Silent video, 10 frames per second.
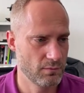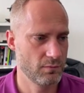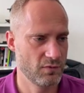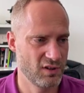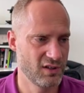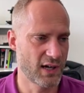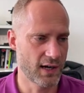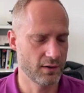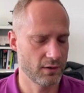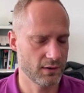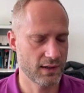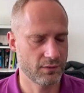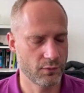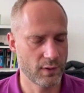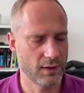the theft
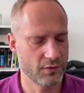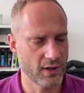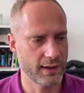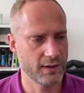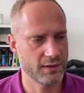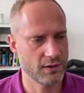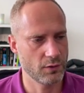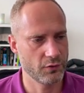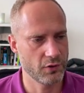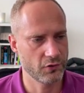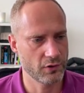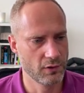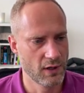will have the identity of the user,